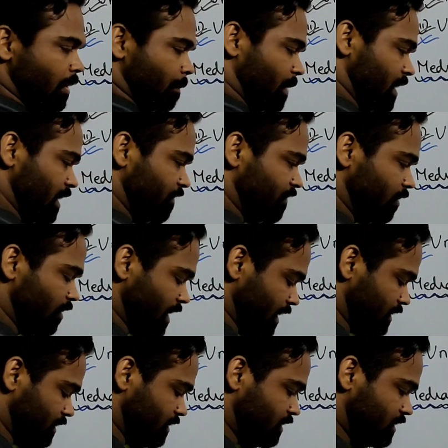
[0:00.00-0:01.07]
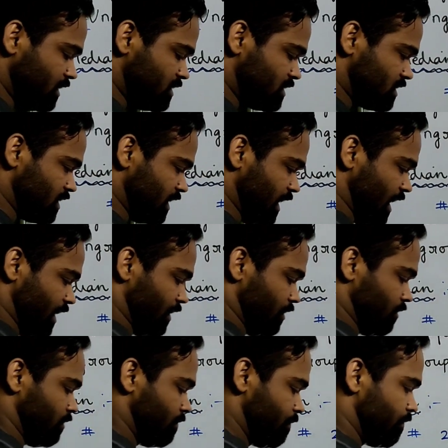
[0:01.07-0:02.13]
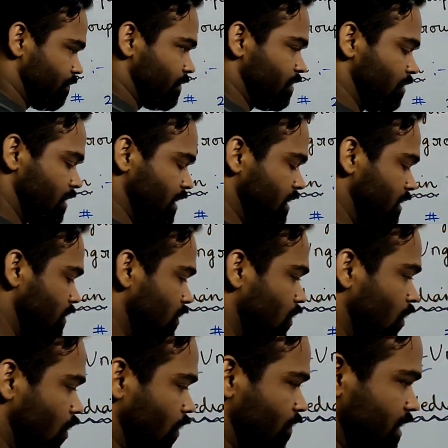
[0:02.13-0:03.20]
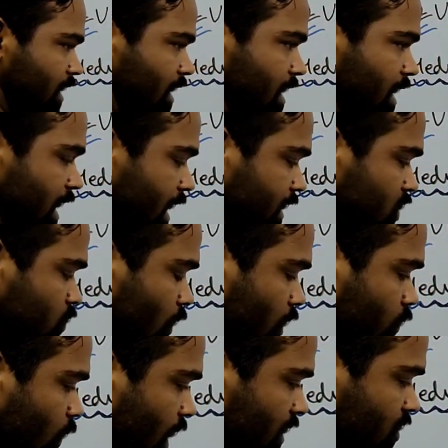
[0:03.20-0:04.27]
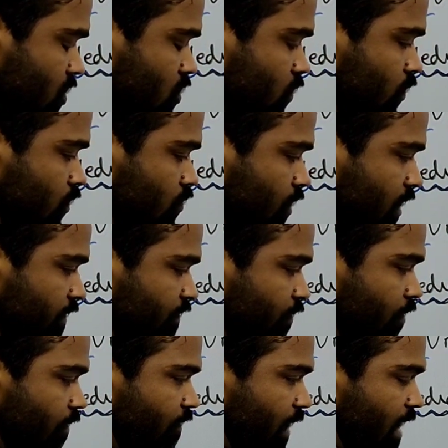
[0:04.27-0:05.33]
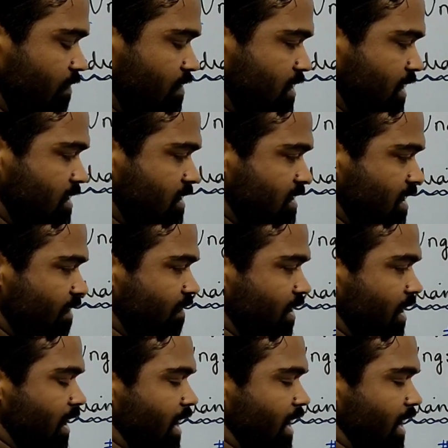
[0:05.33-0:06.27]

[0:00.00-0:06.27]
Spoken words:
But if you look at this scenario, okay, over here, n is what? 1, 2, 3, 4, 5, 6, 7,